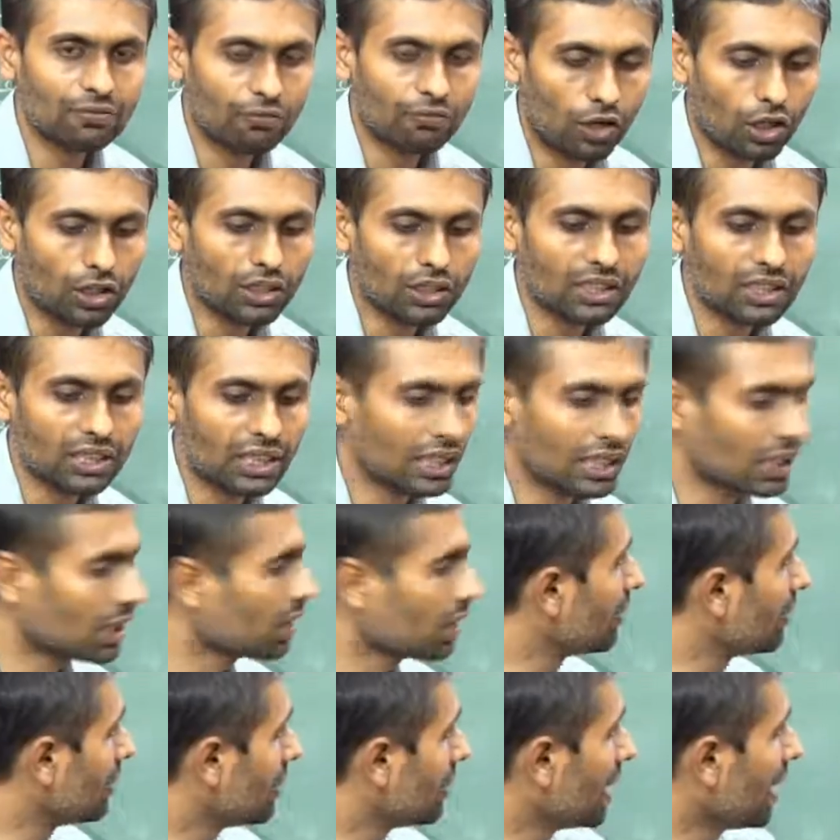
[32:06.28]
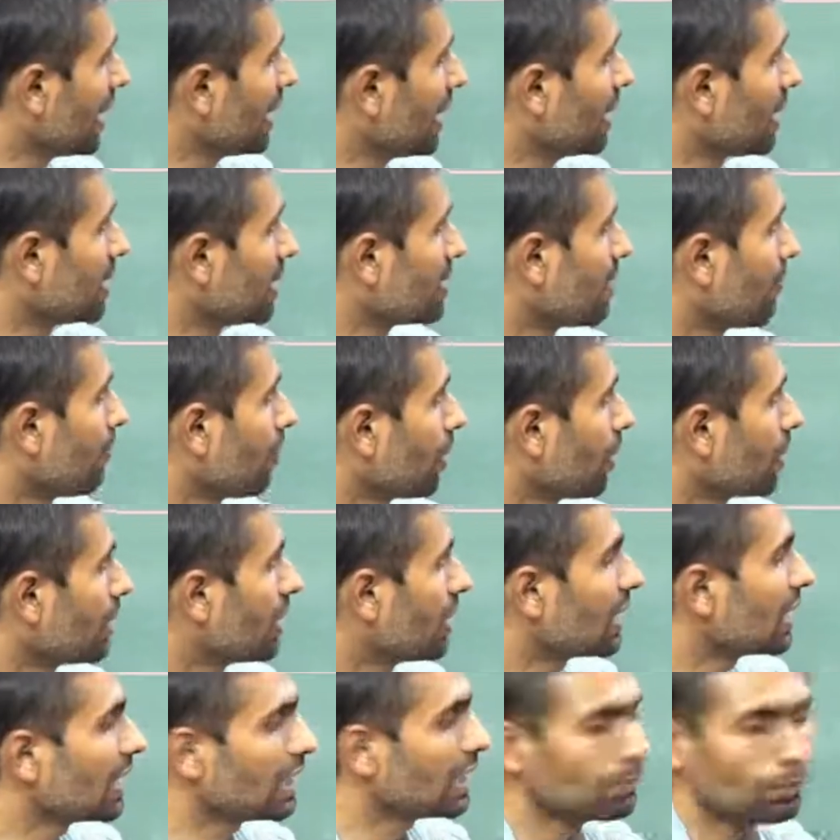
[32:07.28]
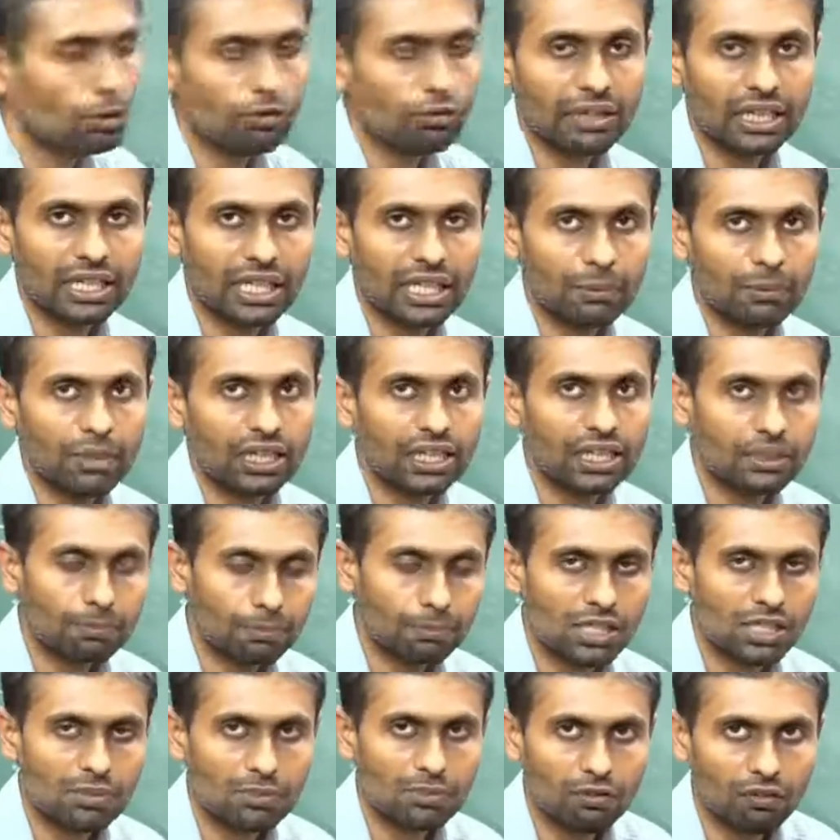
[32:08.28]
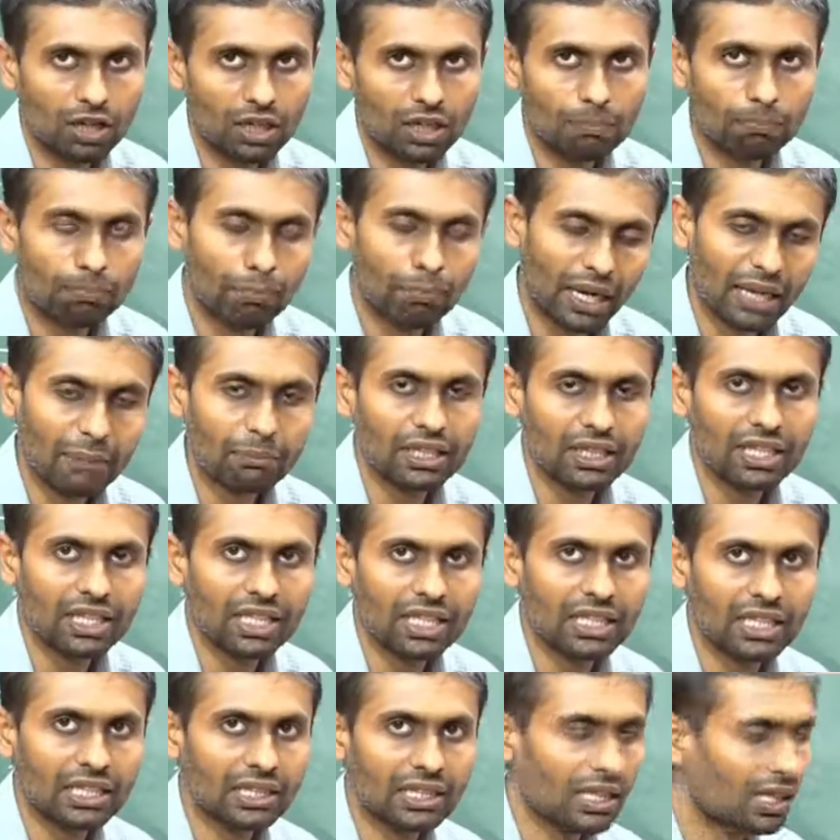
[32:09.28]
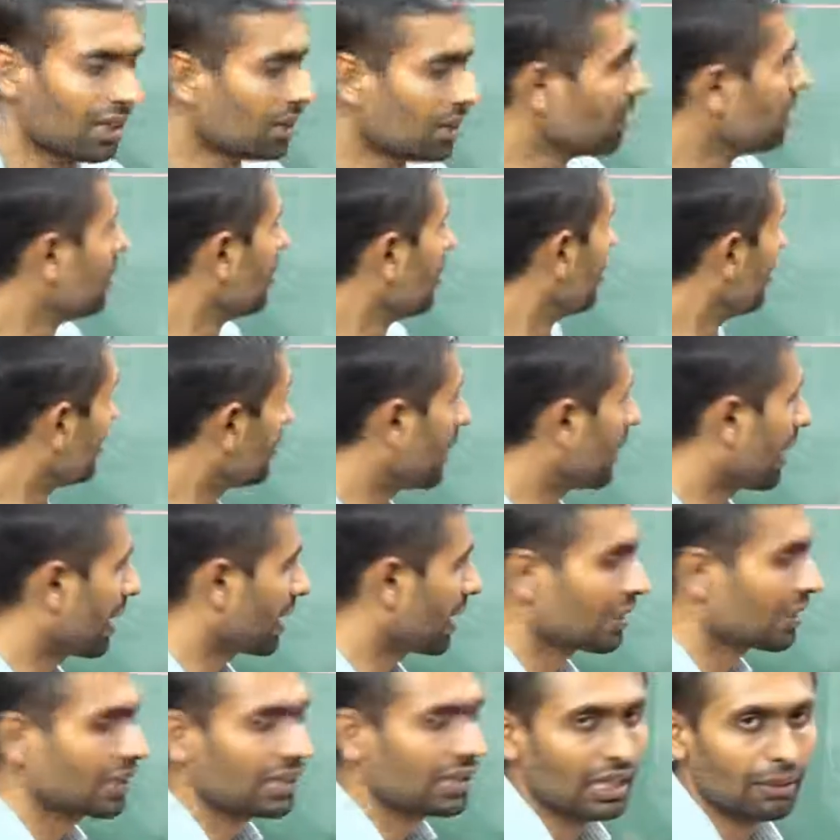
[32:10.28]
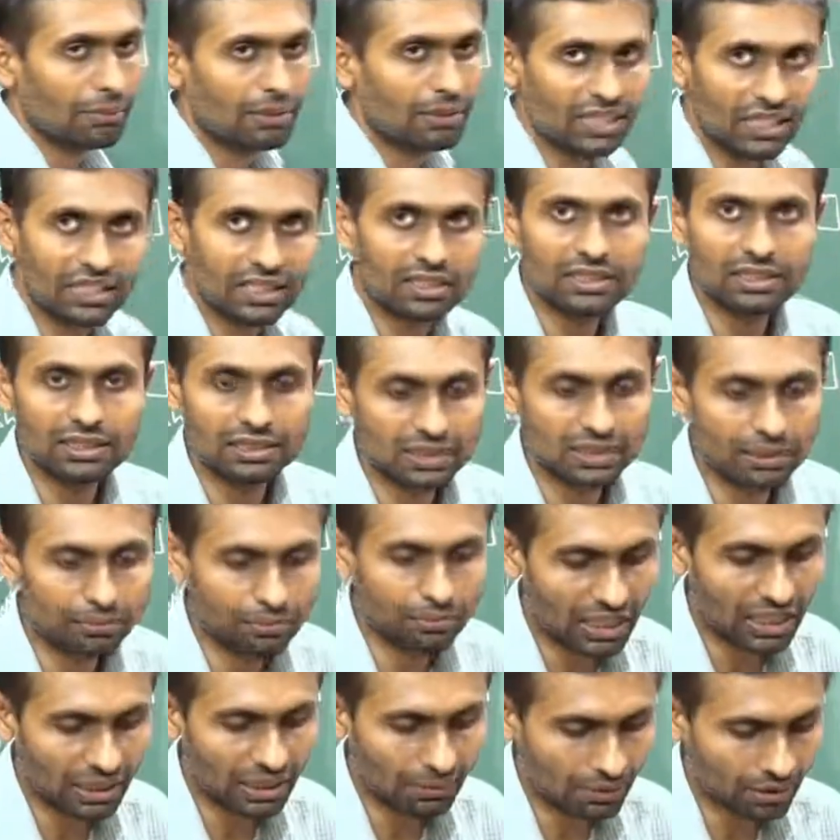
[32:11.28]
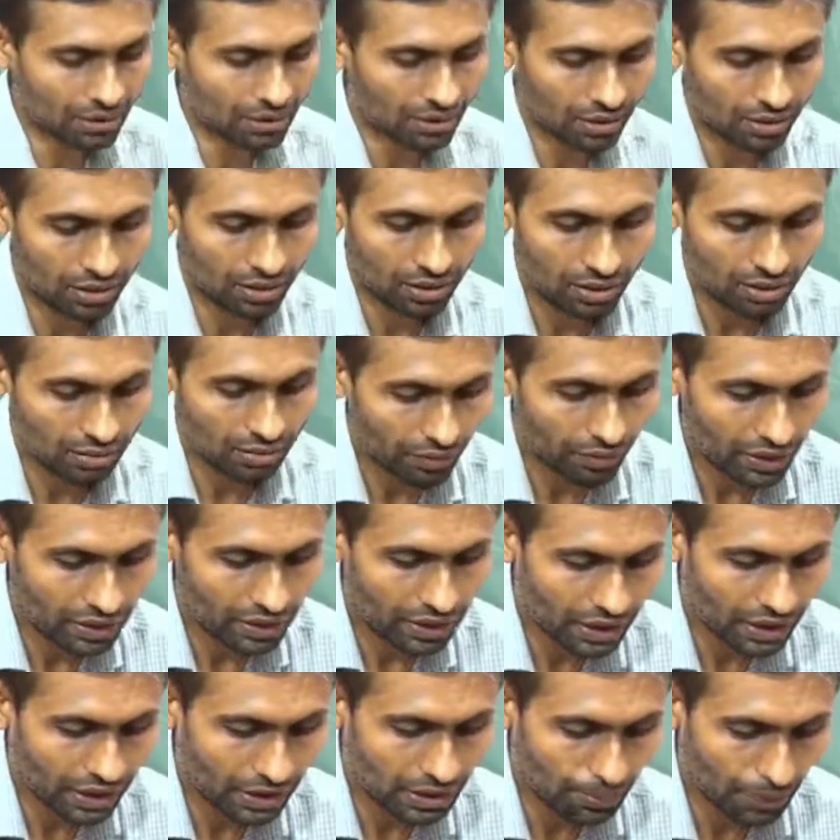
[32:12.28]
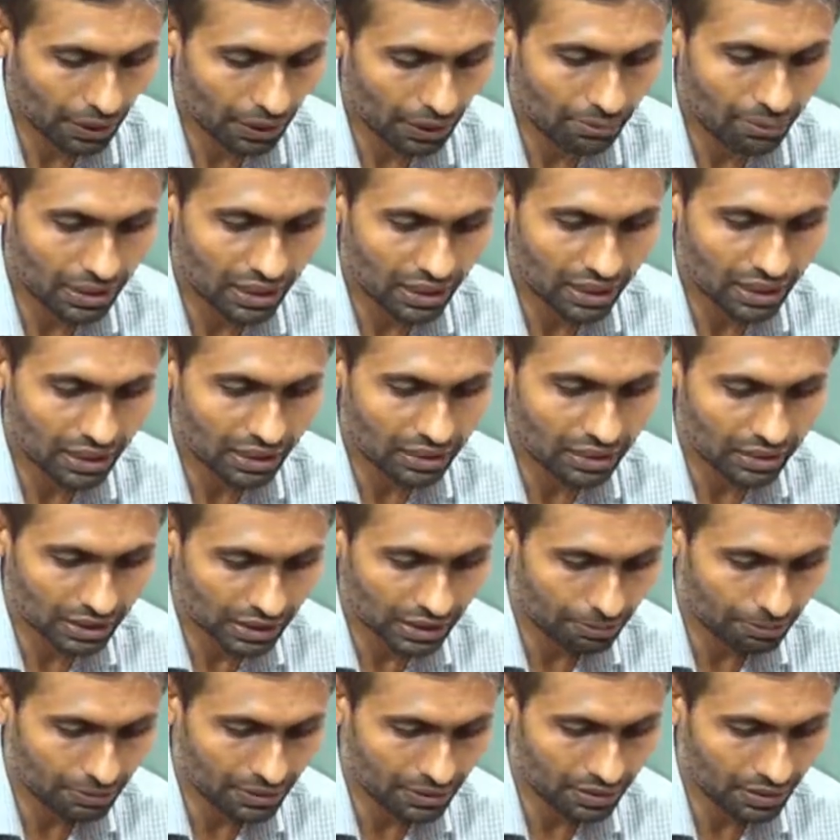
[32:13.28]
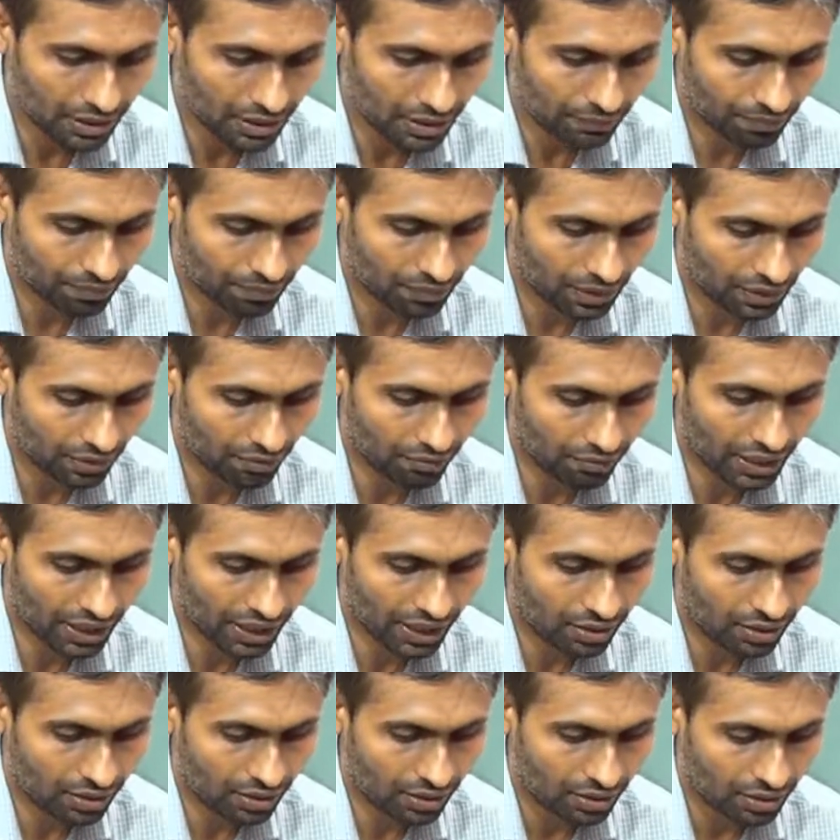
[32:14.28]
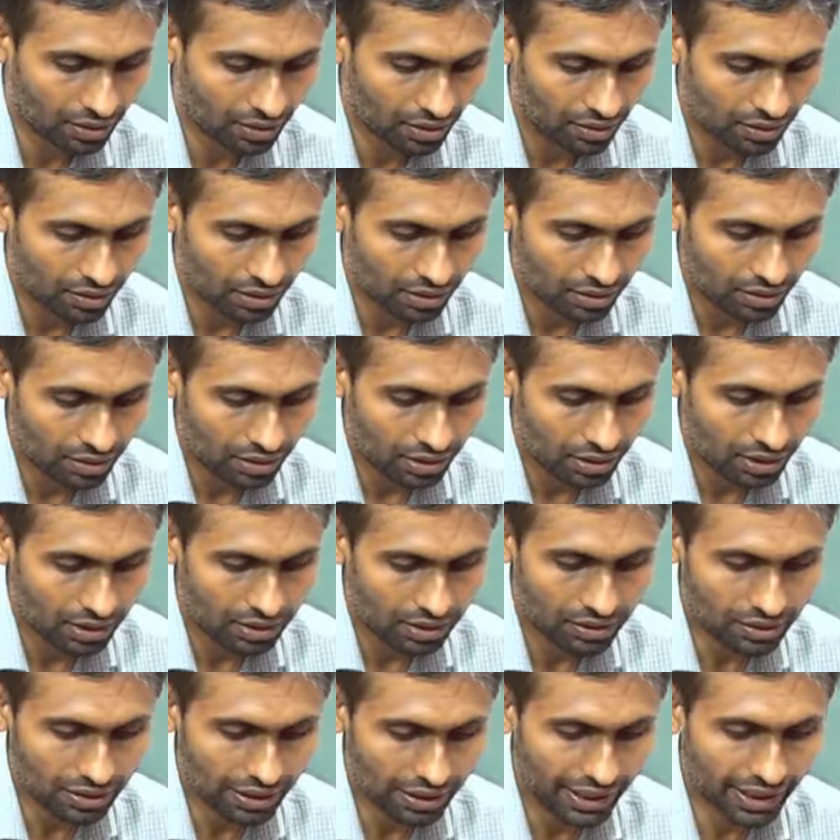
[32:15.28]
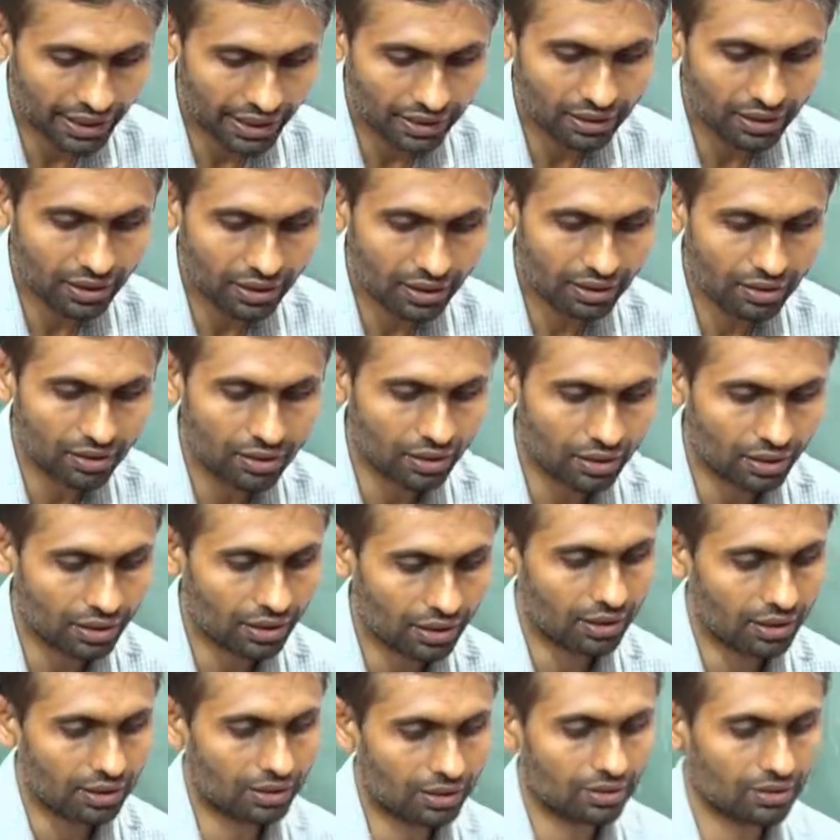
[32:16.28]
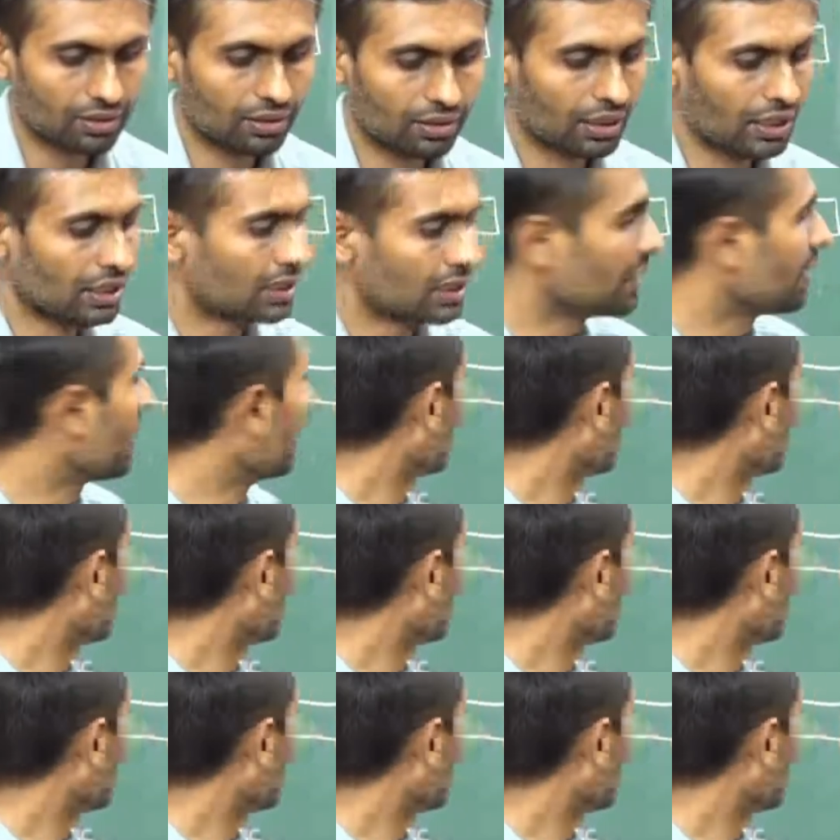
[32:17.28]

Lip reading: foreign key, DID as a foreign key in movie table, it must be what? Primary key in the director table, that is in some table. Whether it is primary key, let me see, where? In the director, yes, in